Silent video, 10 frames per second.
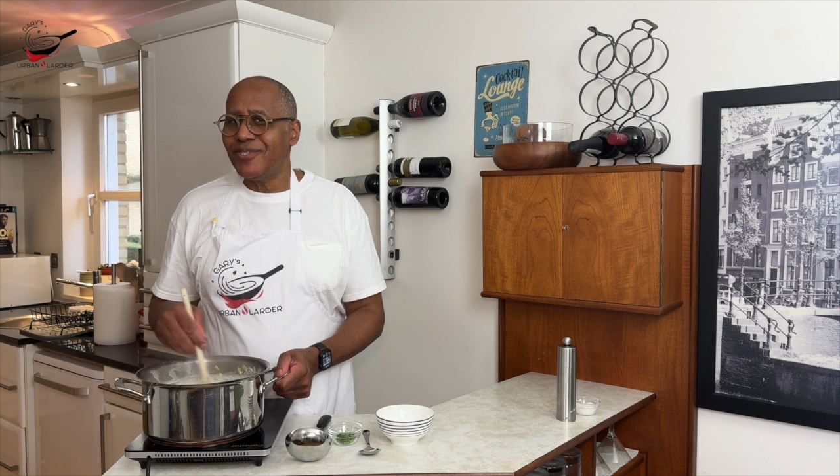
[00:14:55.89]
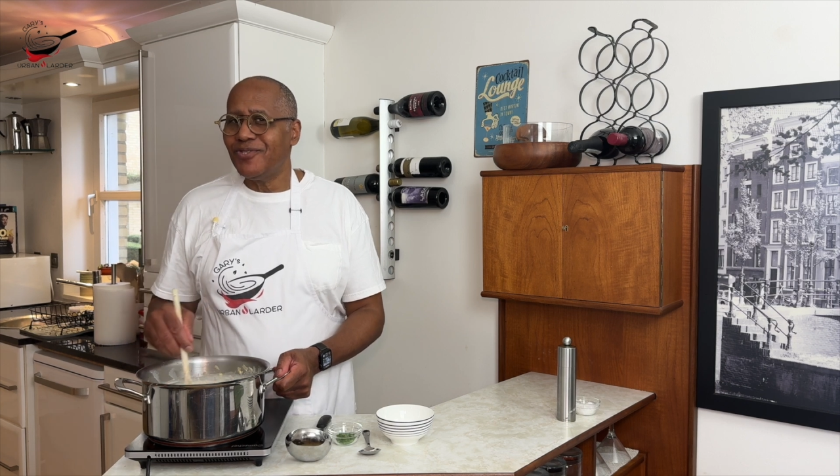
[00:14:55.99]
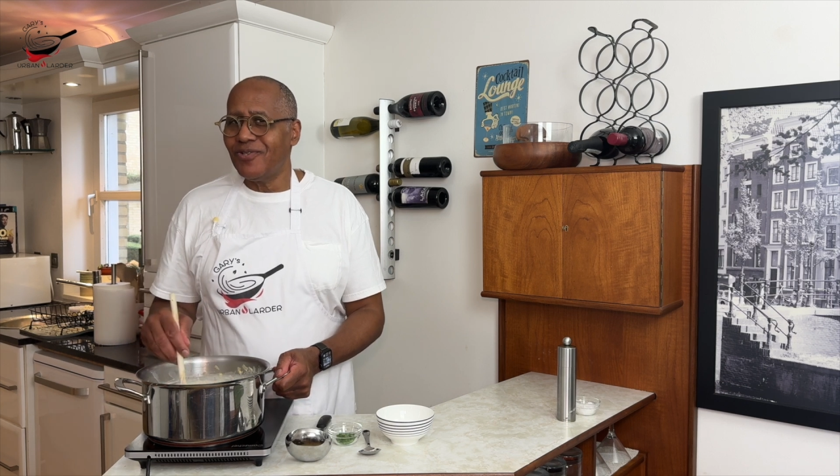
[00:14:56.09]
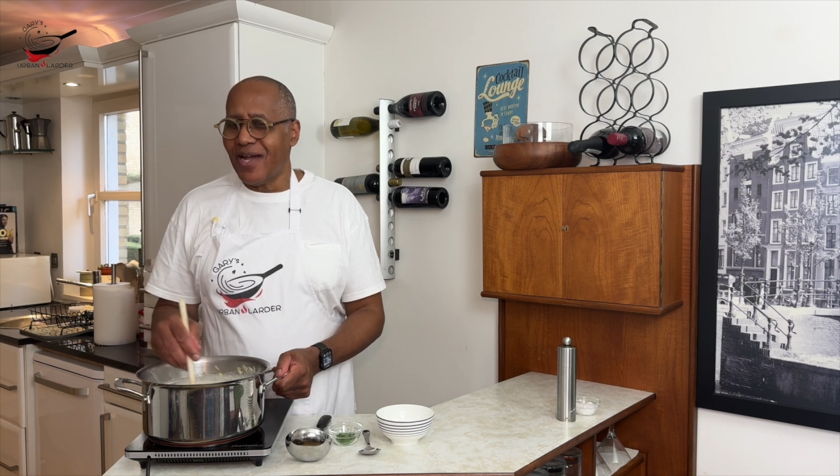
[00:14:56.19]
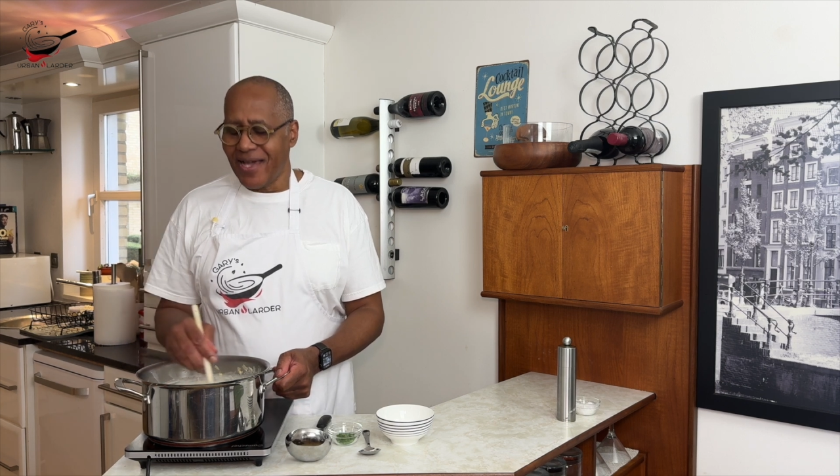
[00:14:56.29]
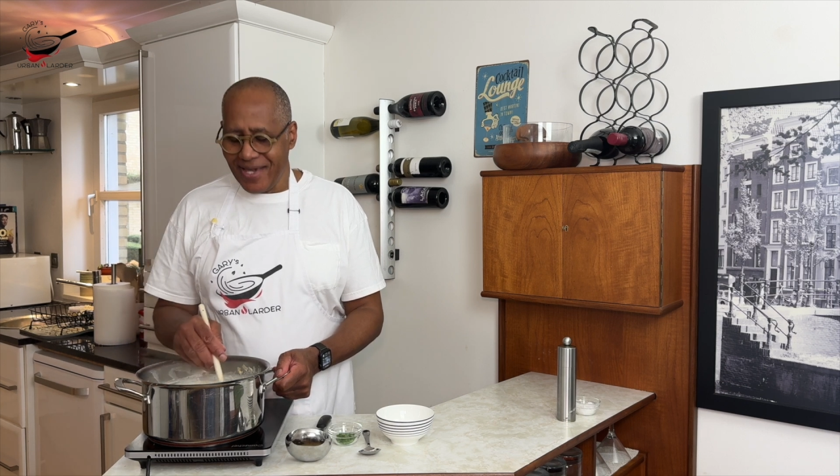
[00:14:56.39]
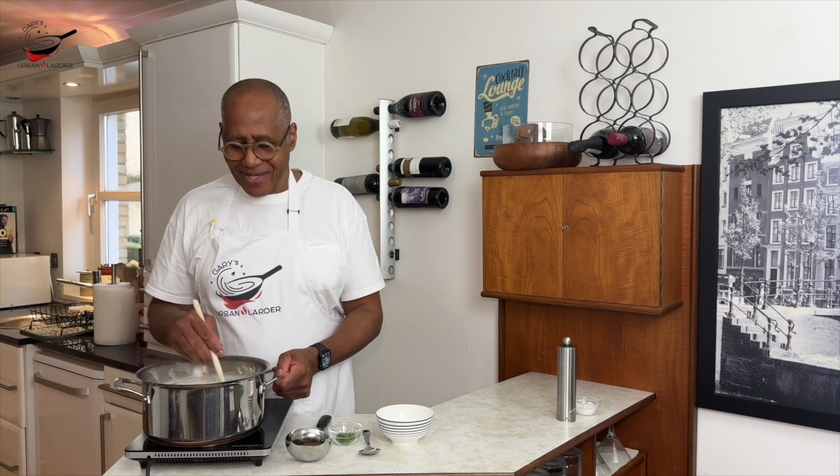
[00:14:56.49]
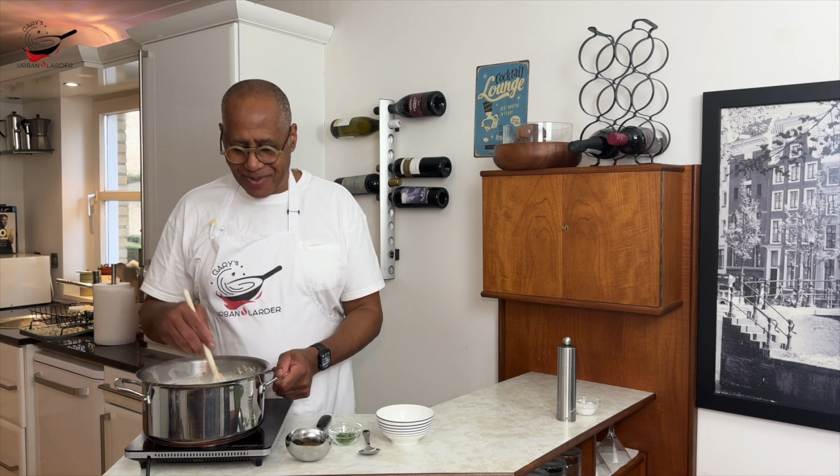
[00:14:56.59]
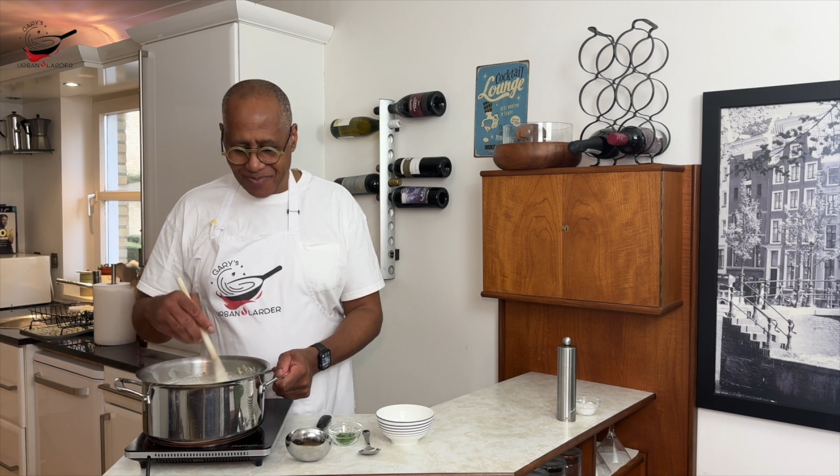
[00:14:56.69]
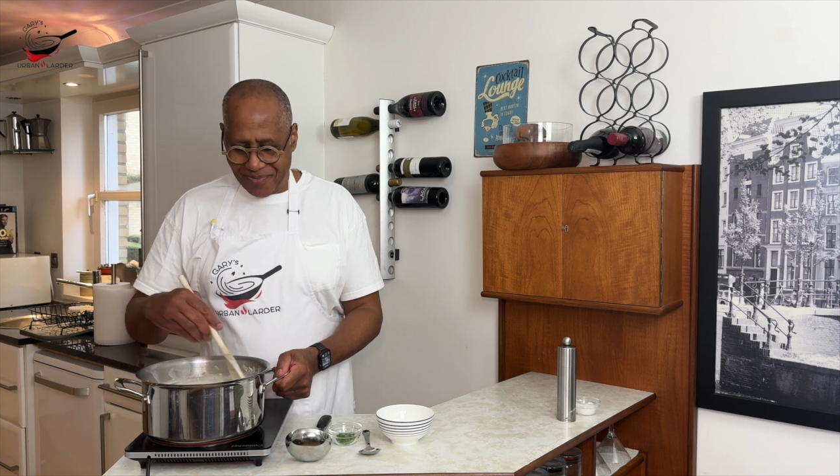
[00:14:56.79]
try it?
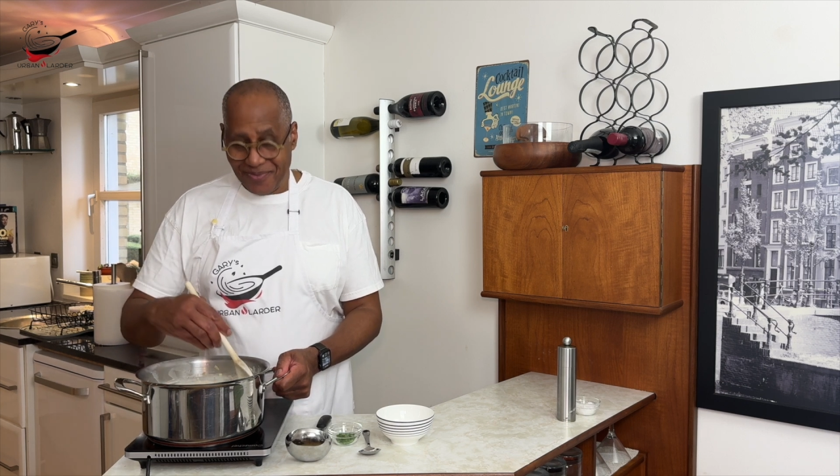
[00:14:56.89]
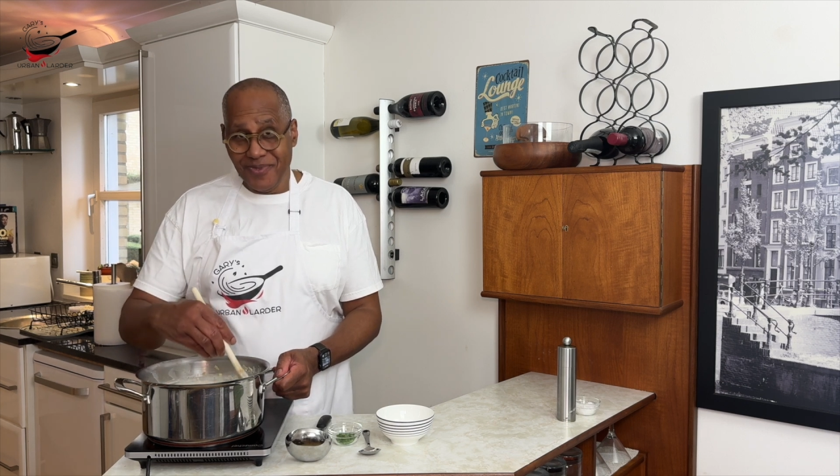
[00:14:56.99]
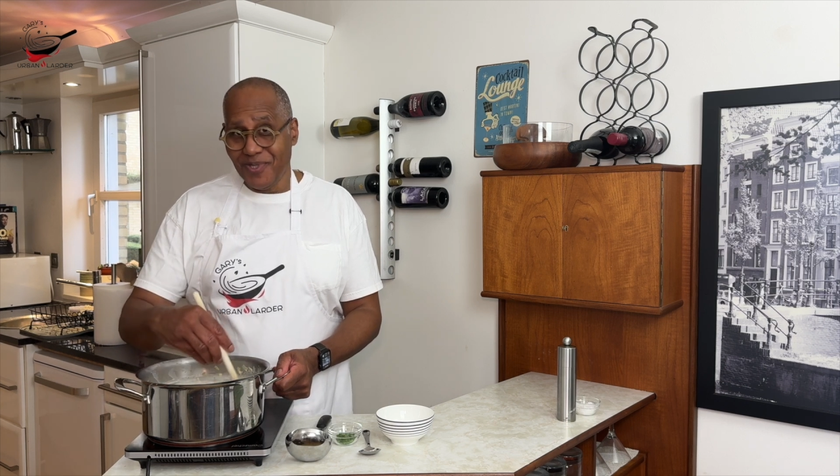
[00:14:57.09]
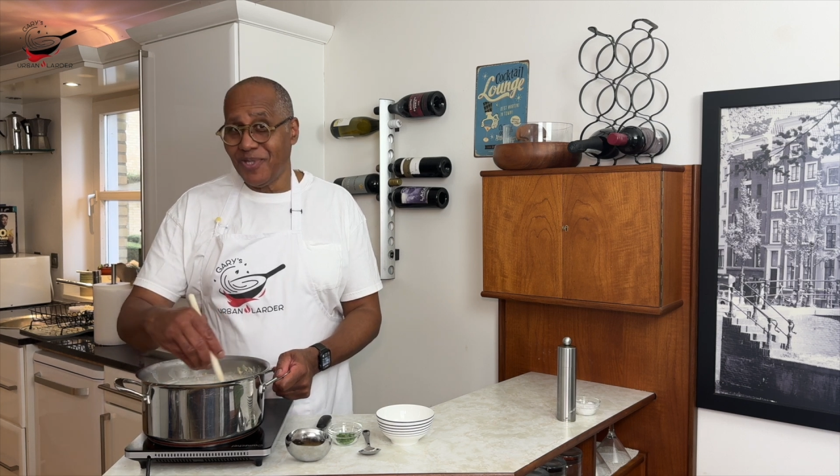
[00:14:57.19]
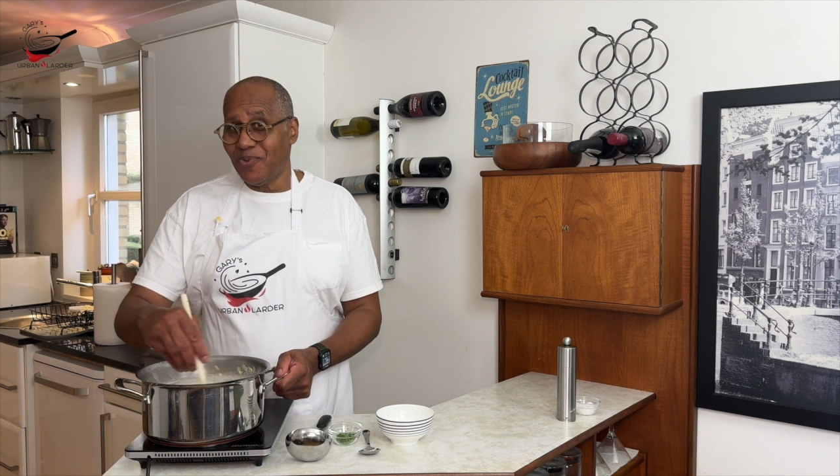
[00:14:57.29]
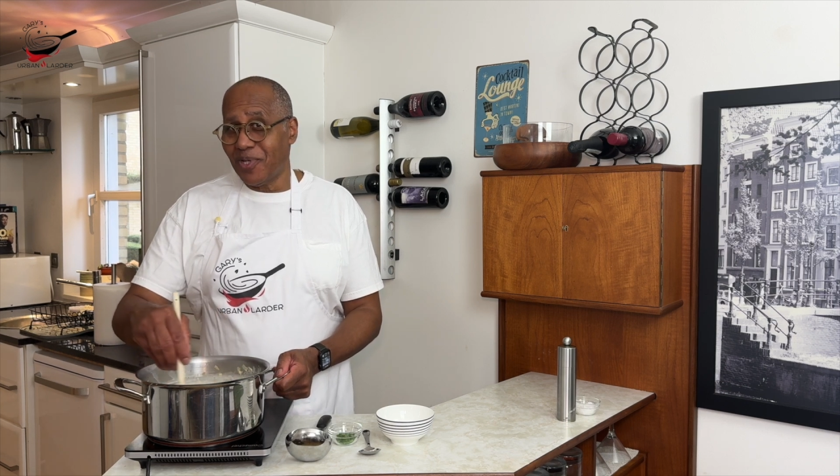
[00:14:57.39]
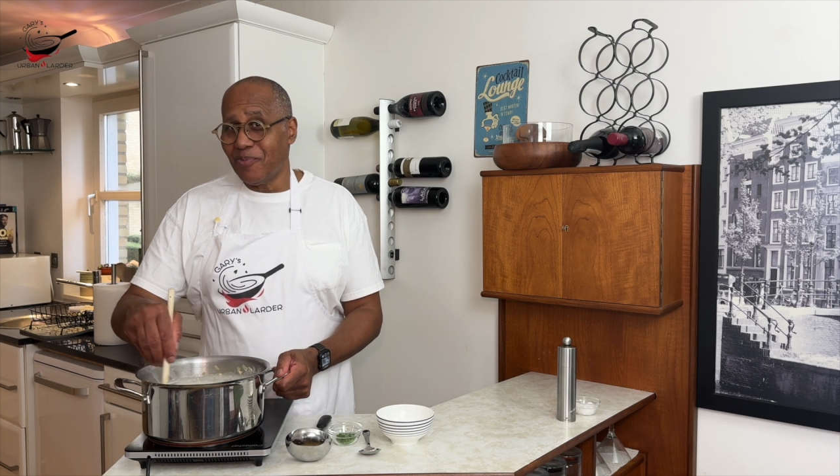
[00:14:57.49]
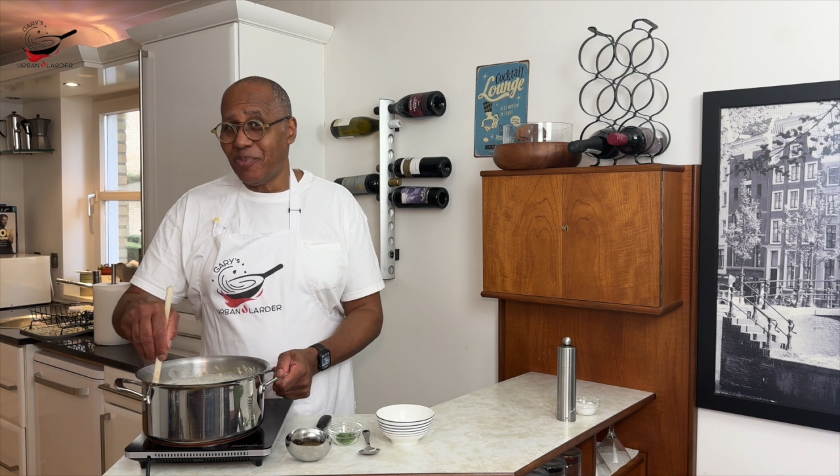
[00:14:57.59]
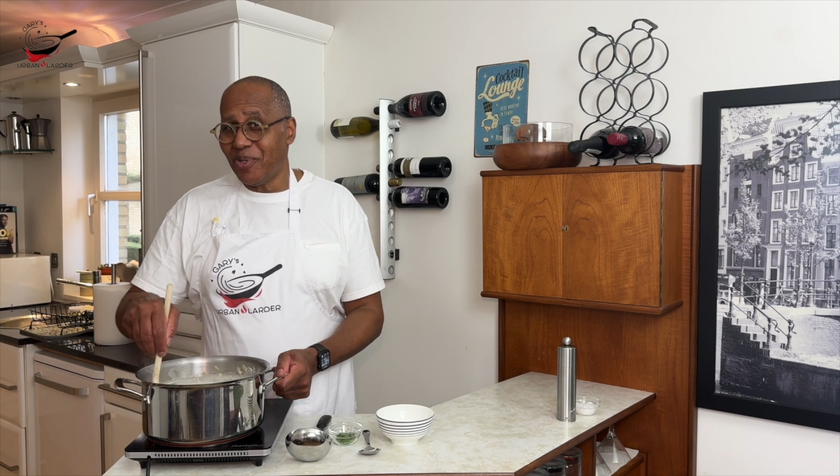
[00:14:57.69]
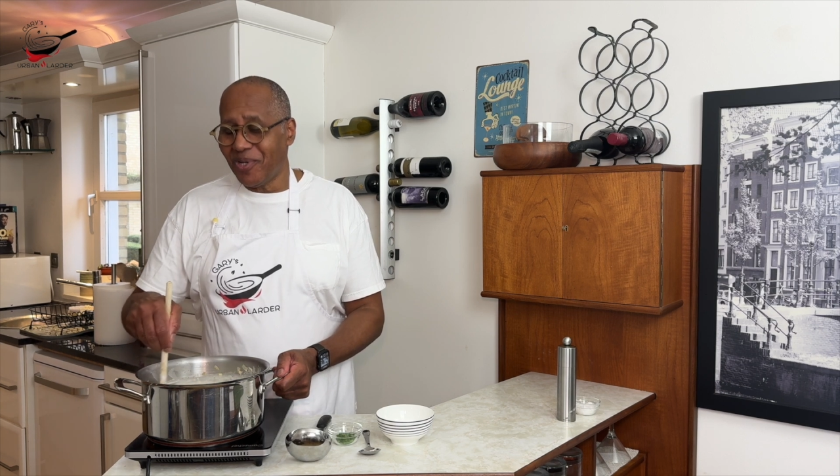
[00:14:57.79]
Do you want a
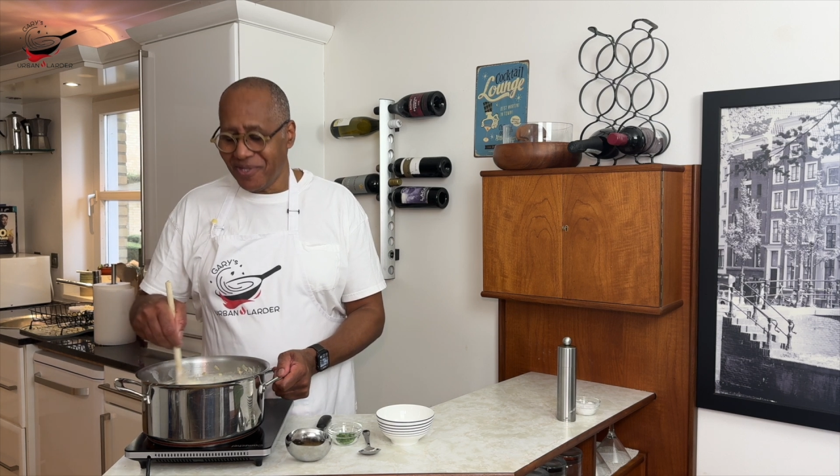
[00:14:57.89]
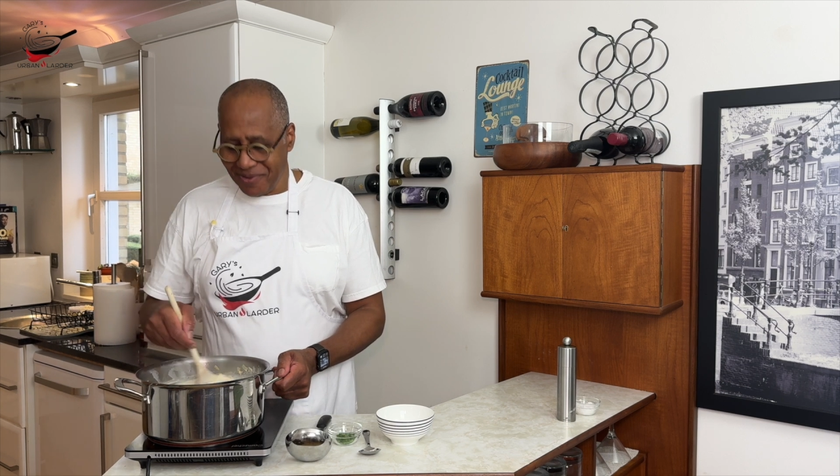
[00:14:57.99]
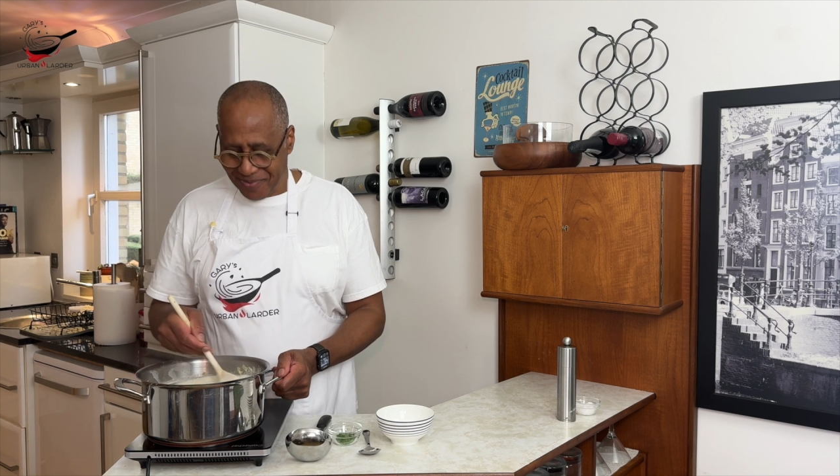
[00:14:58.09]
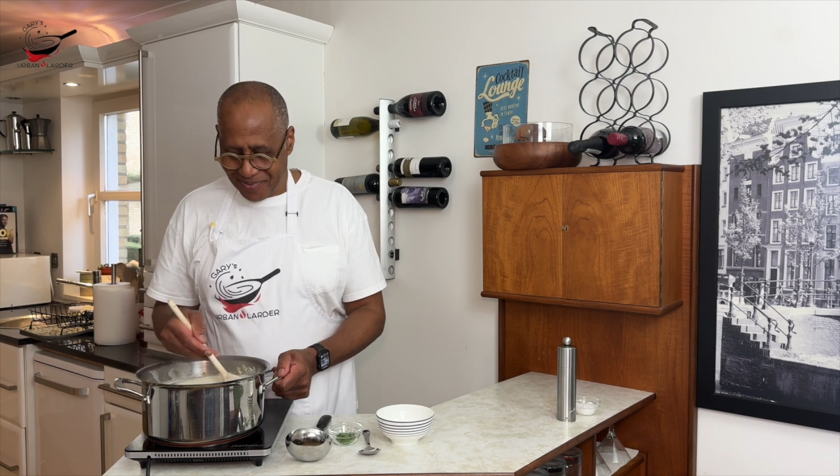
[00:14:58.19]
bowl?